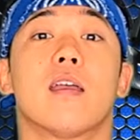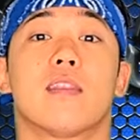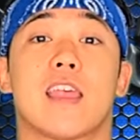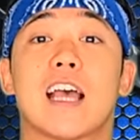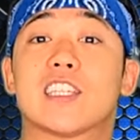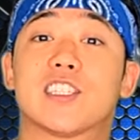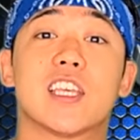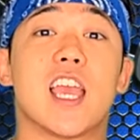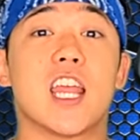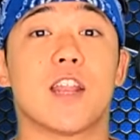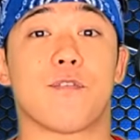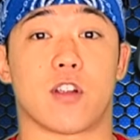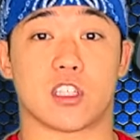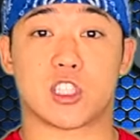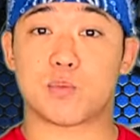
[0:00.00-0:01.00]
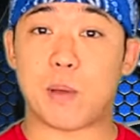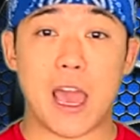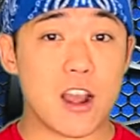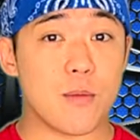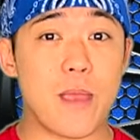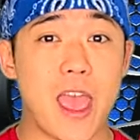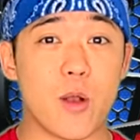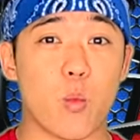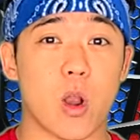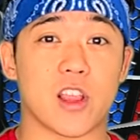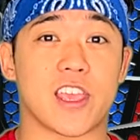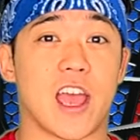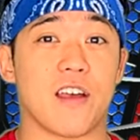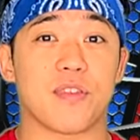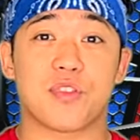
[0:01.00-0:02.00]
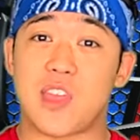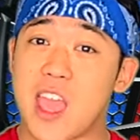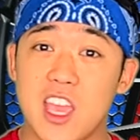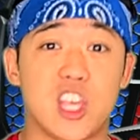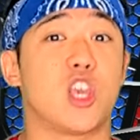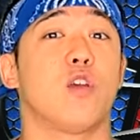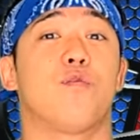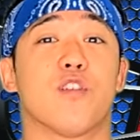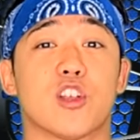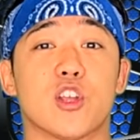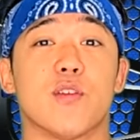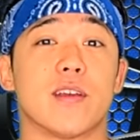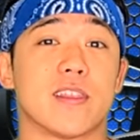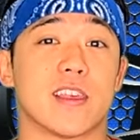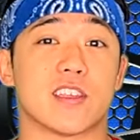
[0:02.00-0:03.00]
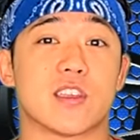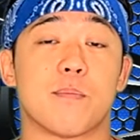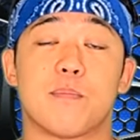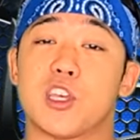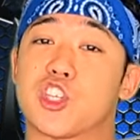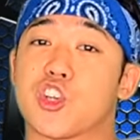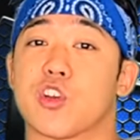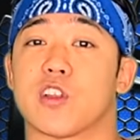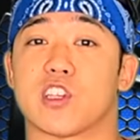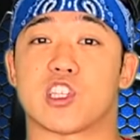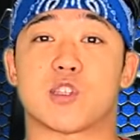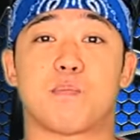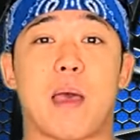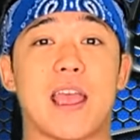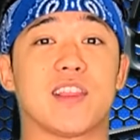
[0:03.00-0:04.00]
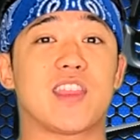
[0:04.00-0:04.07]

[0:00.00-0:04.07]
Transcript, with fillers: That's the end of our Spider-Man workout. Thank you for doing this. Be sure to spike